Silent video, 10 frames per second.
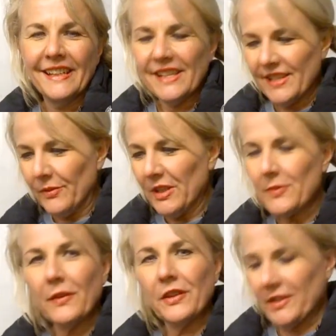So
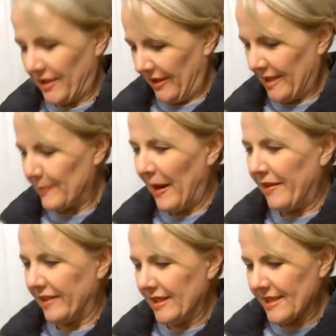once we've cut all the
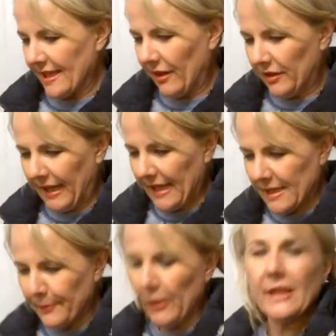asparagus, it all
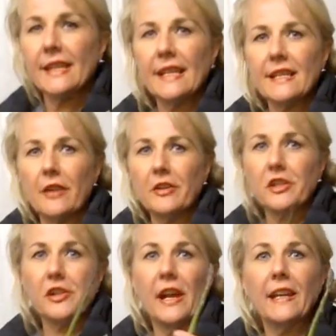gets put into these orange
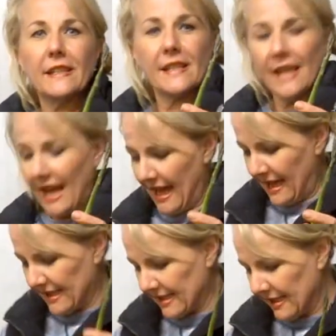crates
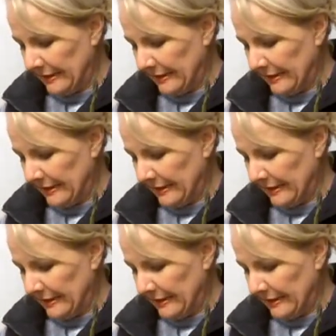and